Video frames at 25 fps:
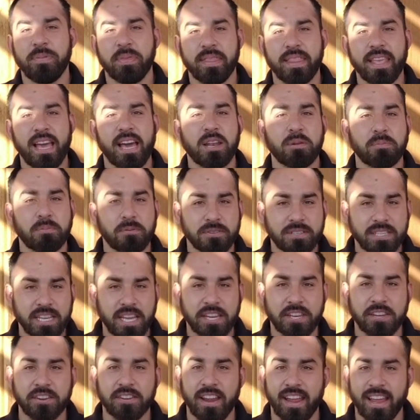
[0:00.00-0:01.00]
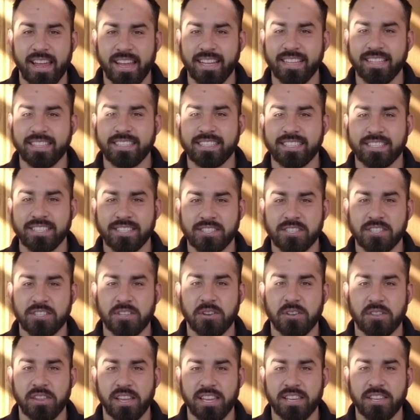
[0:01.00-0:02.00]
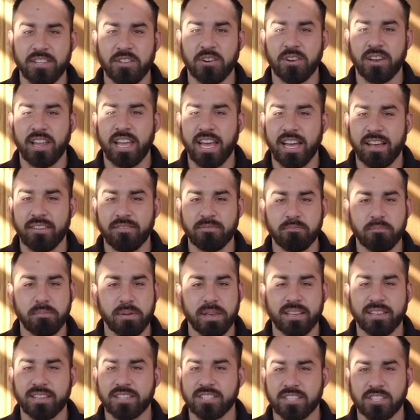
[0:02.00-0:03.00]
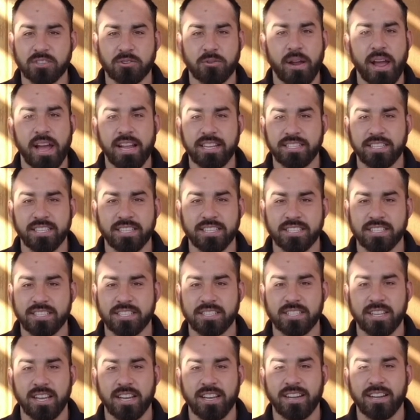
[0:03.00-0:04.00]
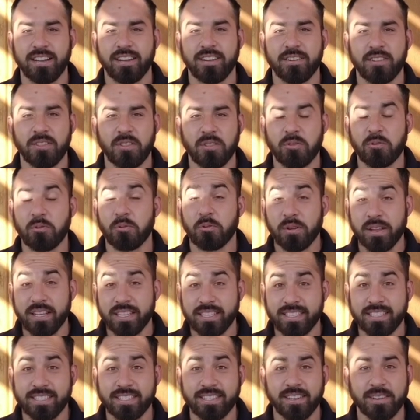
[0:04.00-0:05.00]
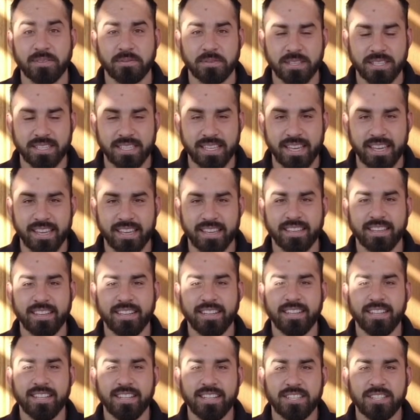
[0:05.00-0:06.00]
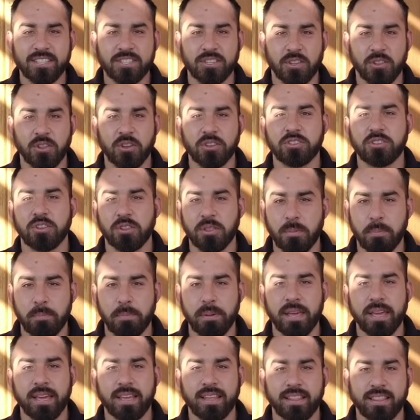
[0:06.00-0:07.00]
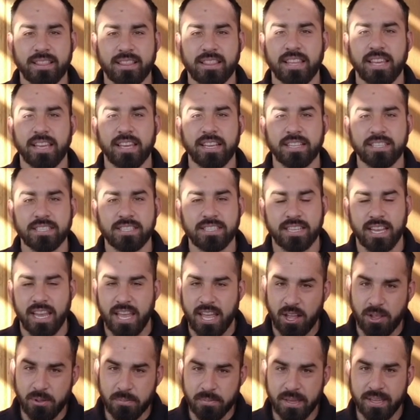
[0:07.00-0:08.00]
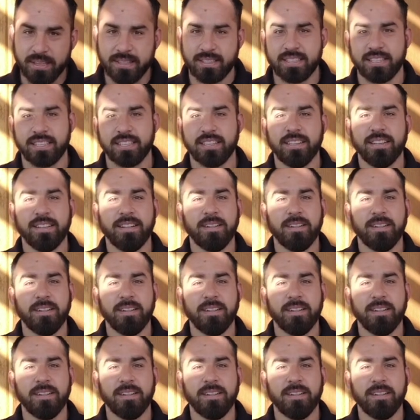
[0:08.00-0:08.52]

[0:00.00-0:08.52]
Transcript: that'll protect your hands so that you don't have big scratches the rest of the day. So those are the big things: helmet,